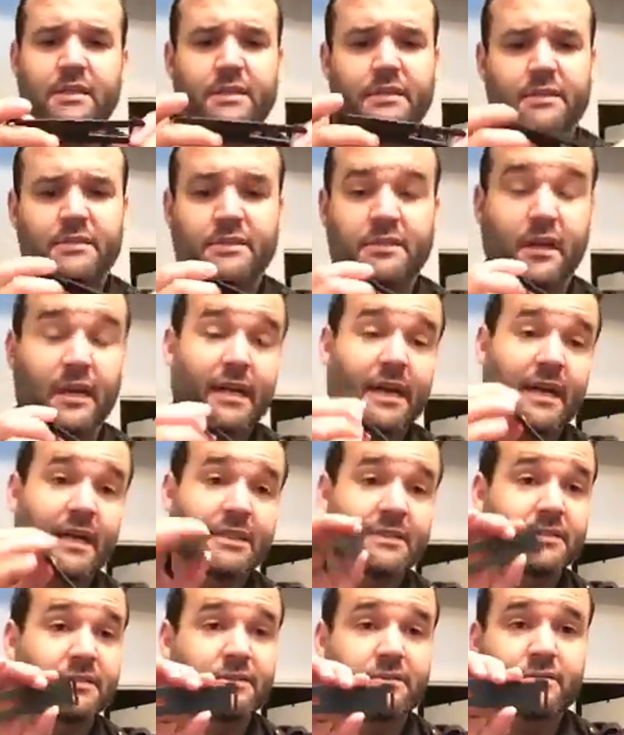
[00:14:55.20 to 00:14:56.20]
Sorry
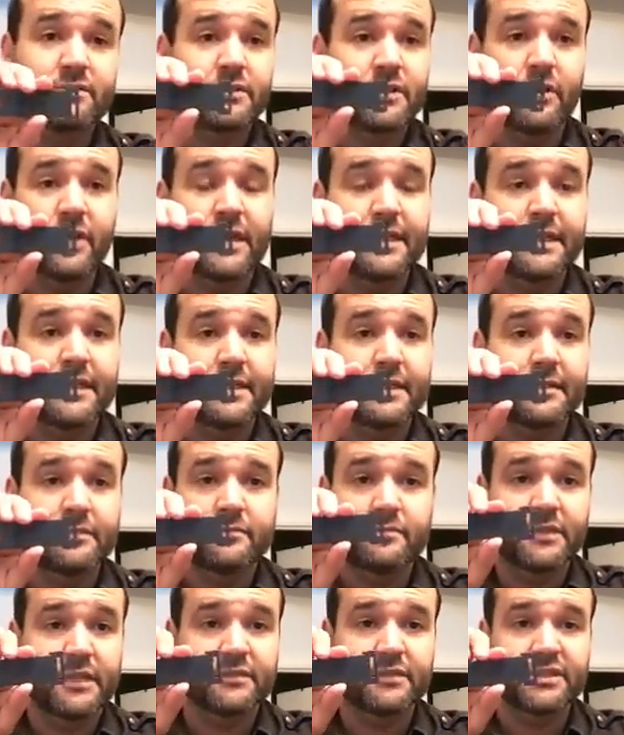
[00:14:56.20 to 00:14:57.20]
guys, no idea.
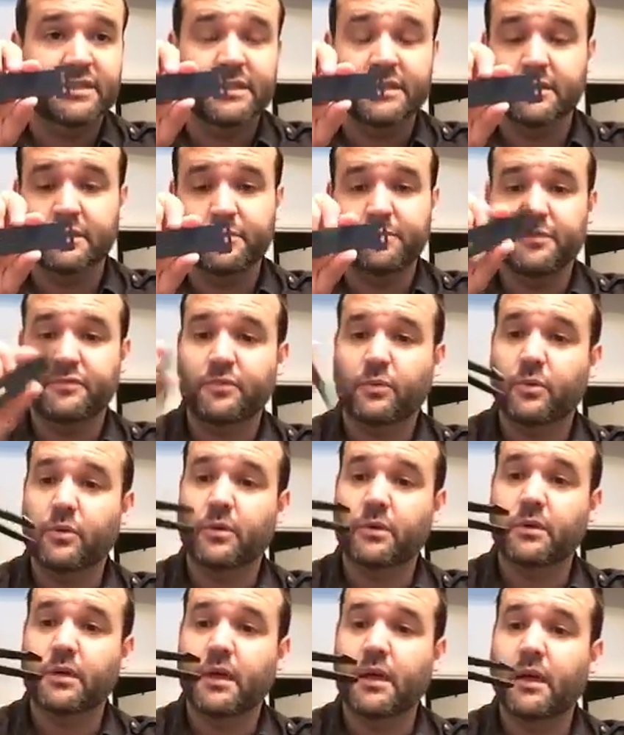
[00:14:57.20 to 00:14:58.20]
Never seen this
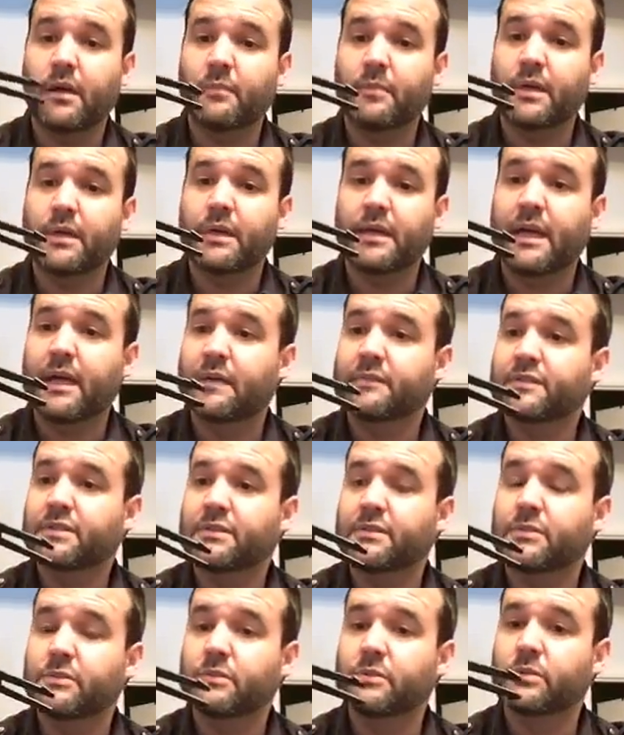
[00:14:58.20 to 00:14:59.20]
before. I'm gonna have
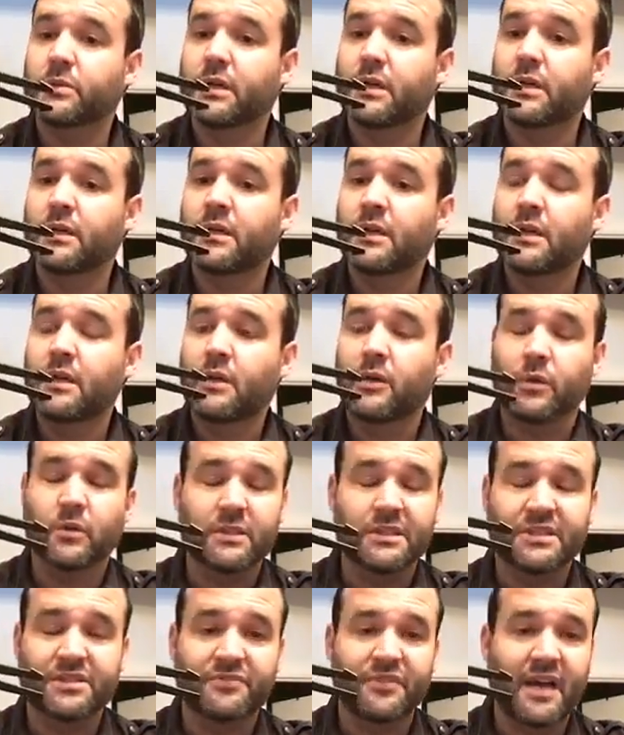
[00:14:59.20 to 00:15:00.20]
to, or at
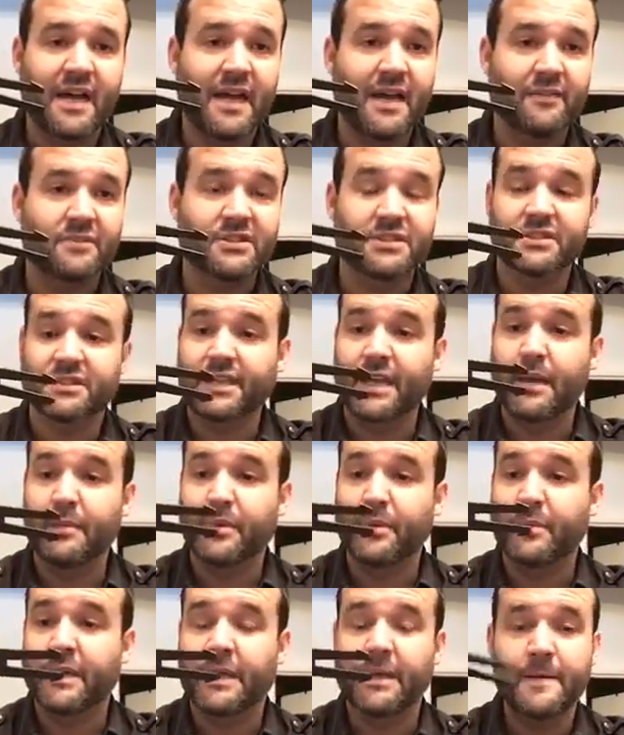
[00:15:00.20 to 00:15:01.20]
least if I have, it's
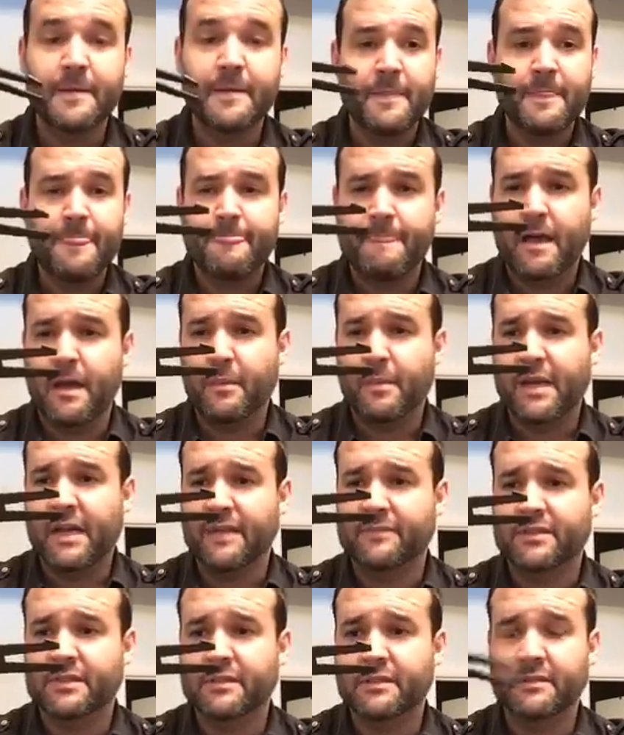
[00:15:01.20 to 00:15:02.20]
escaping me. I'm gonna have
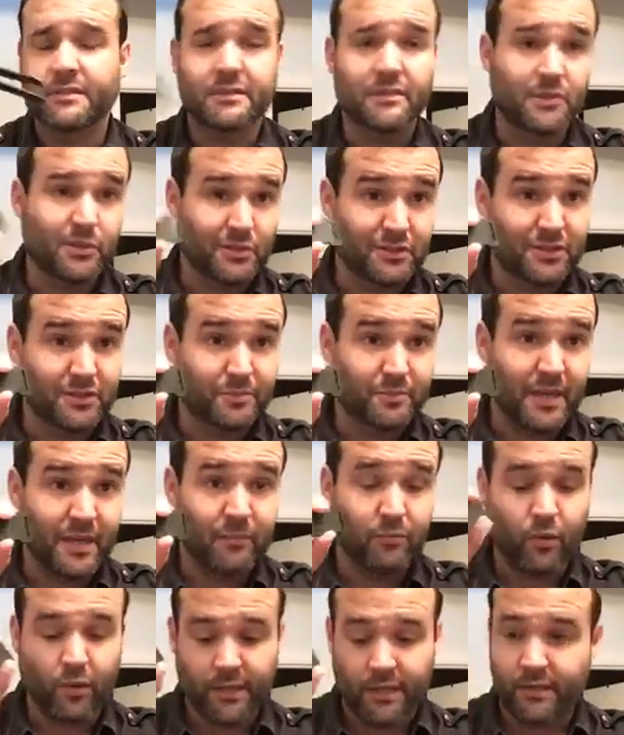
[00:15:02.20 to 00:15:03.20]
to look this bad
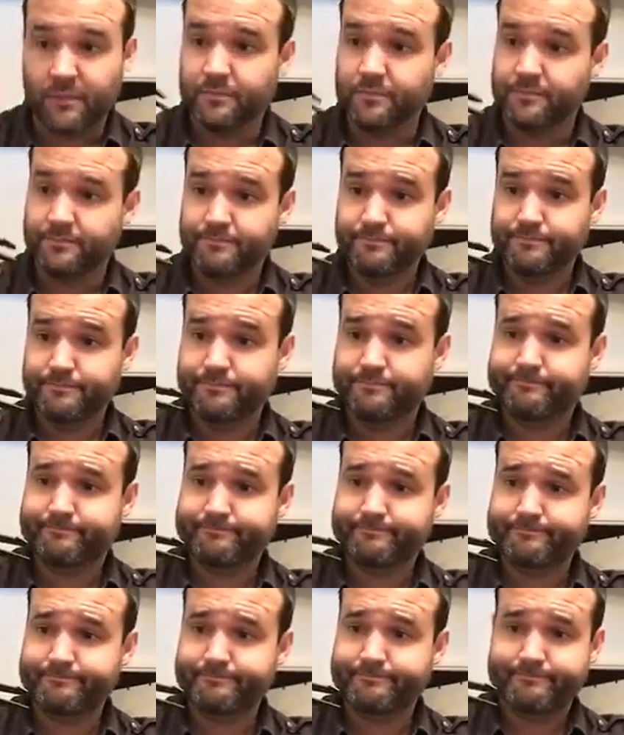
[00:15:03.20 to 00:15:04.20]
boy up.
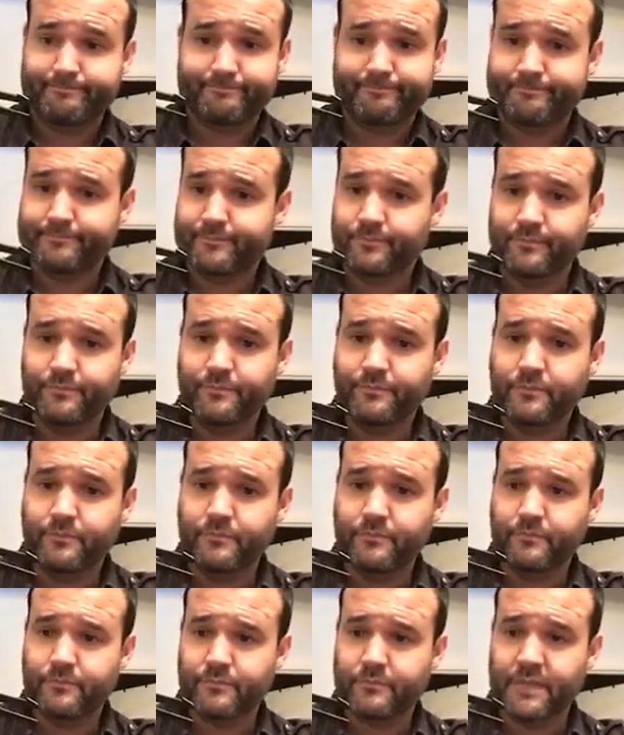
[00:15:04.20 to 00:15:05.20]

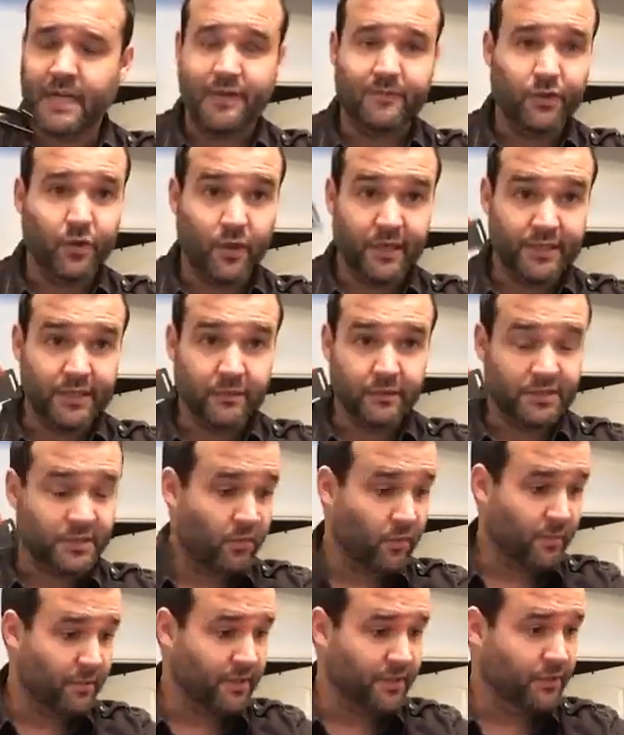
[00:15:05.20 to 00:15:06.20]
I have no idea what they
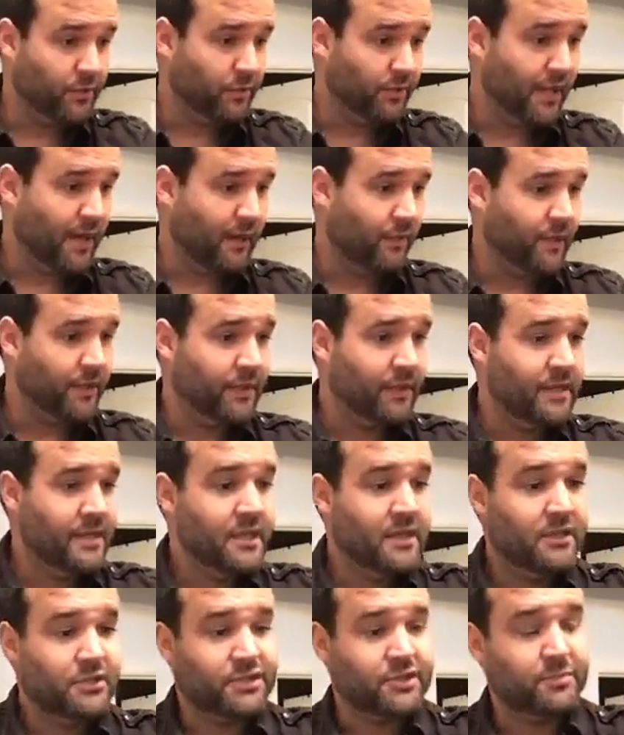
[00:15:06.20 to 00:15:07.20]
want me to do with that one.
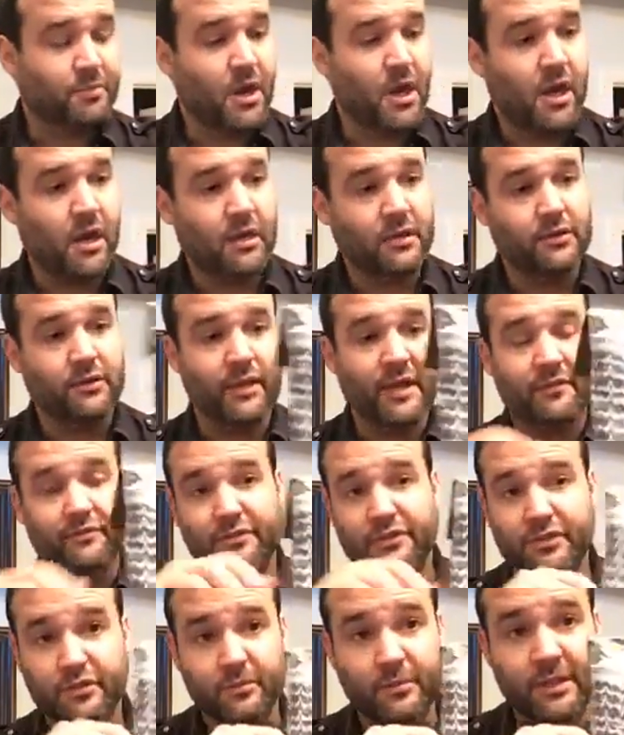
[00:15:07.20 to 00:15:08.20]
Schmog, great for
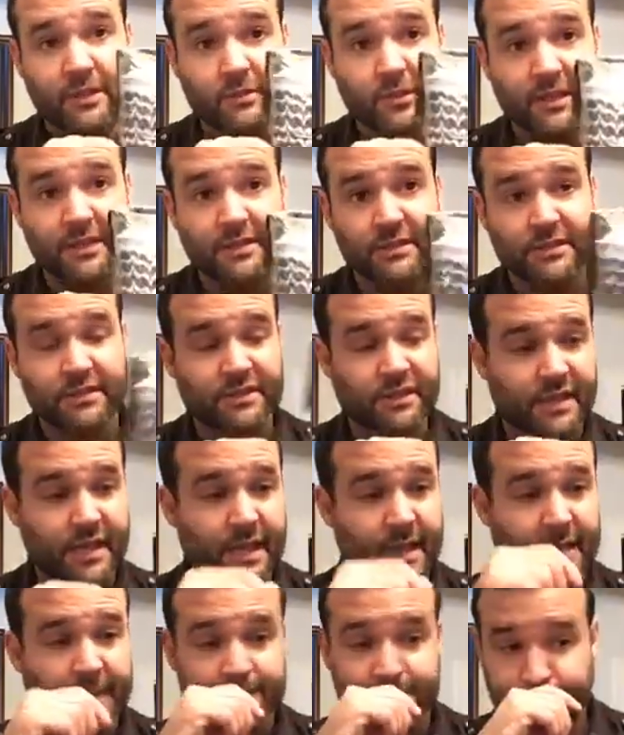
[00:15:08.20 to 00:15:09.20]
so many reasons.
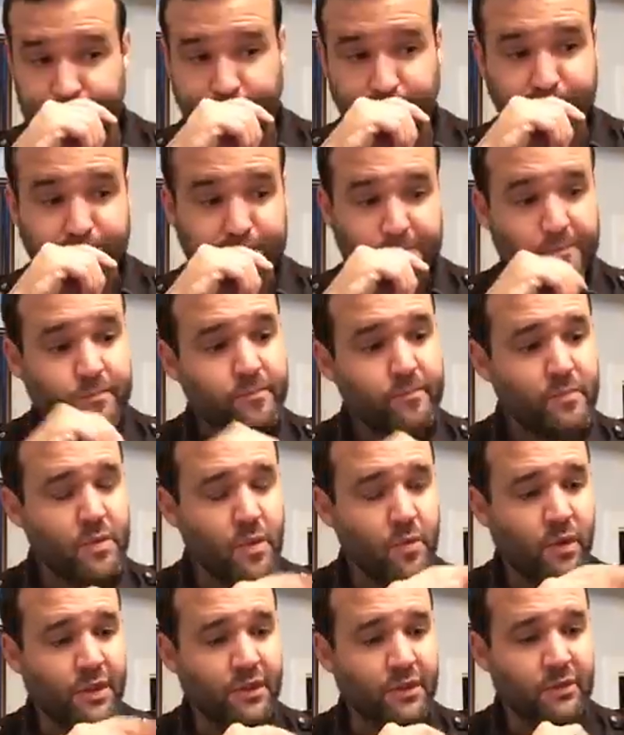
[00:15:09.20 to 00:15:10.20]
Again,
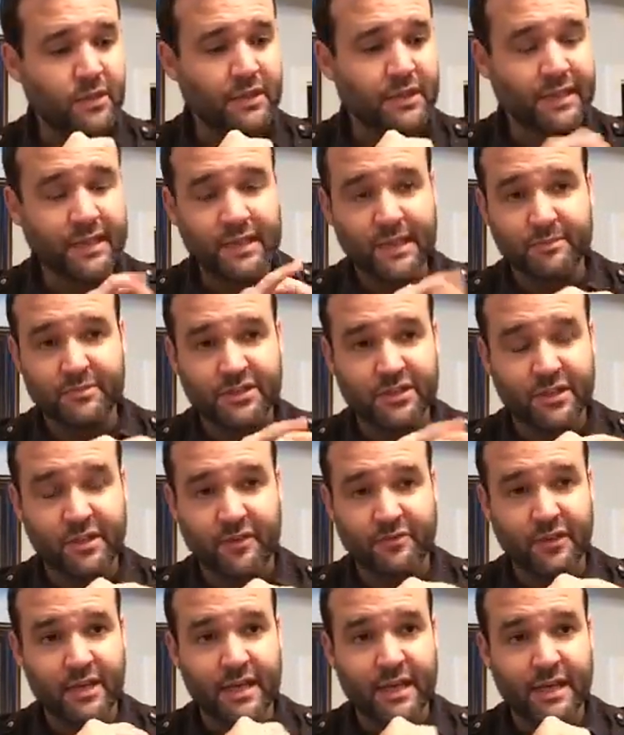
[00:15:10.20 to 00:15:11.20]
whether you're looking to keep sun off
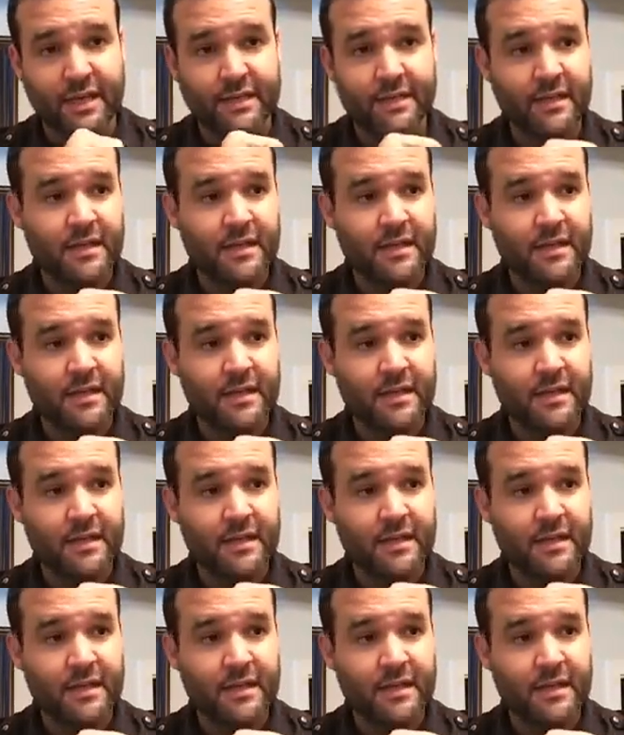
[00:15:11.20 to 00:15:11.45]
your head,